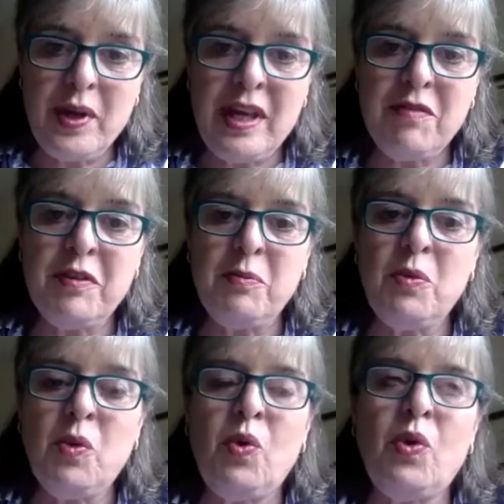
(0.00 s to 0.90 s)
even
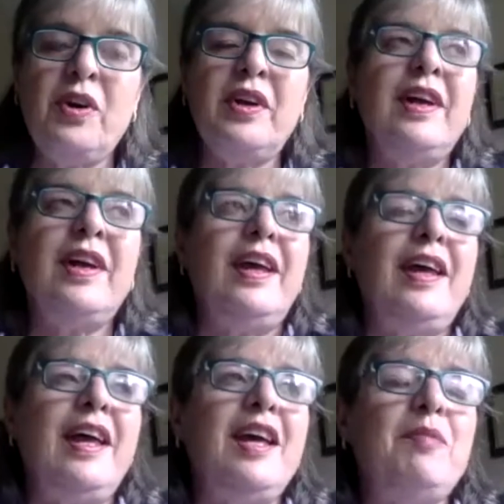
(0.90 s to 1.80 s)
more
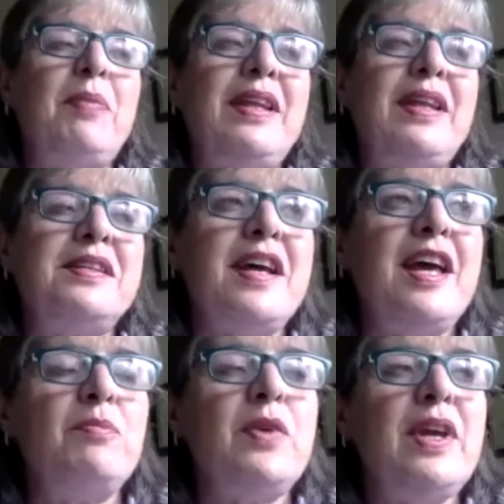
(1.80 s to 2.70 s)
by the
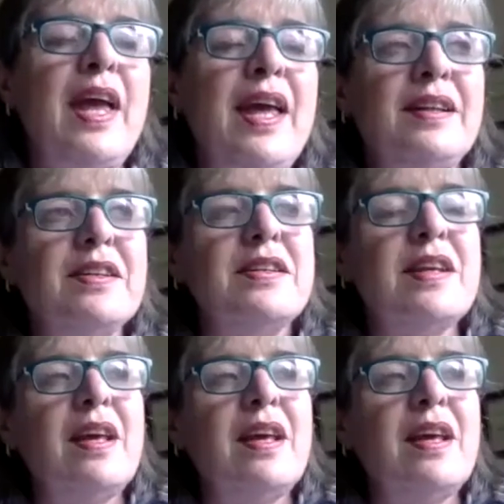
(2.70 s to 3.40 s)
time we end.